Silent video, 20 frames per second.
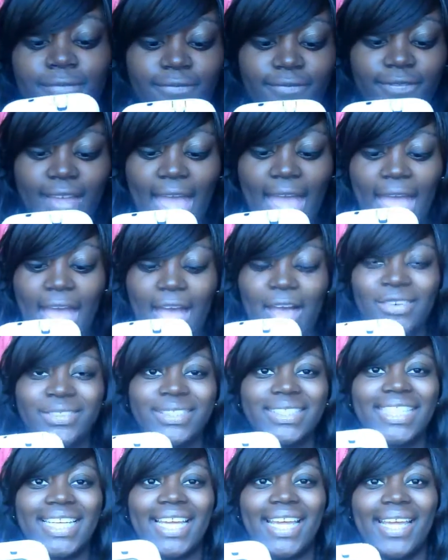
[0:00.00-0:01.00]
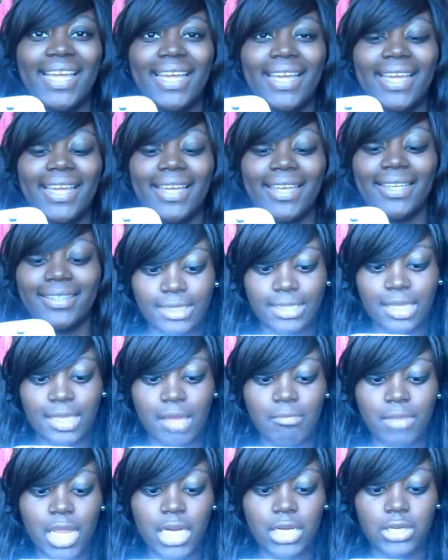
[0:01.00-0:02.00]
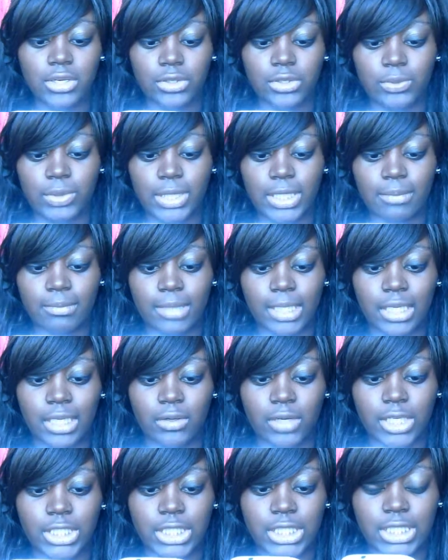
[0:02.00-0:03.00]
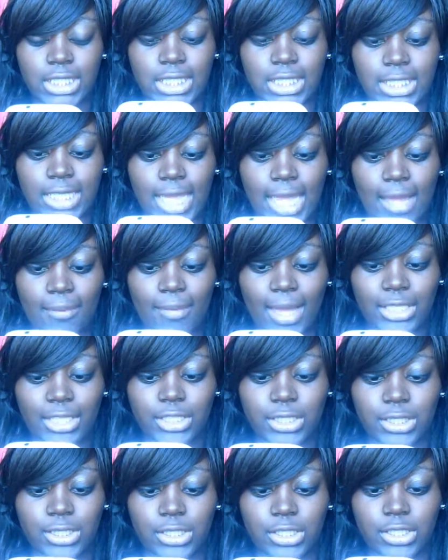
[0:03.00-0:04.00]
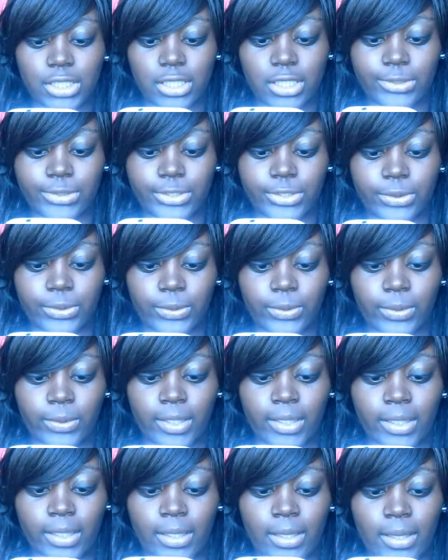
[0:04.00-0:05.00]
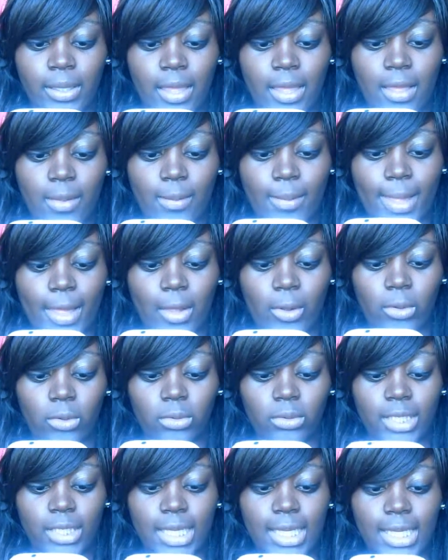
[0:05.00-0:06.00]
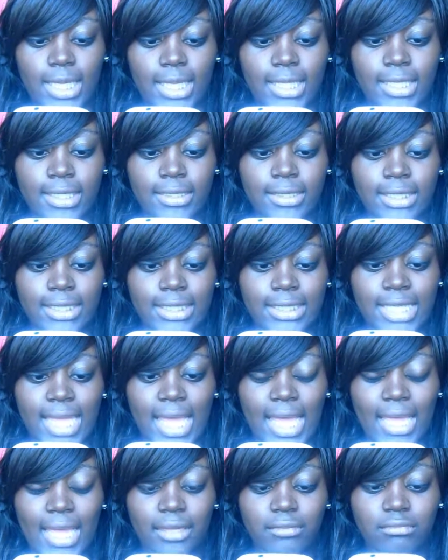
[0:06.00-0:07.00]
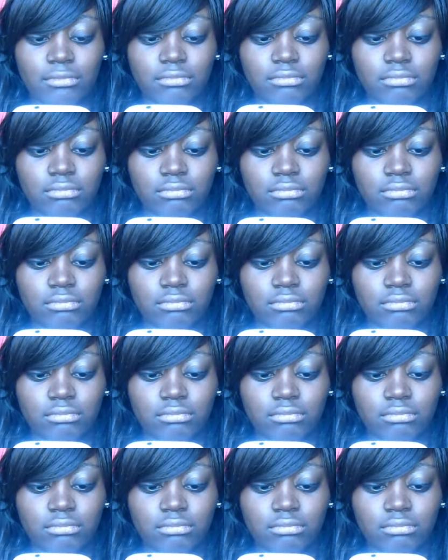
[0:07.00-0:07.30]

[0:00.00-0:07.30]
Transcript: Found it! I'm not going to do really many questions today. I'm actually just going to do about uh, 10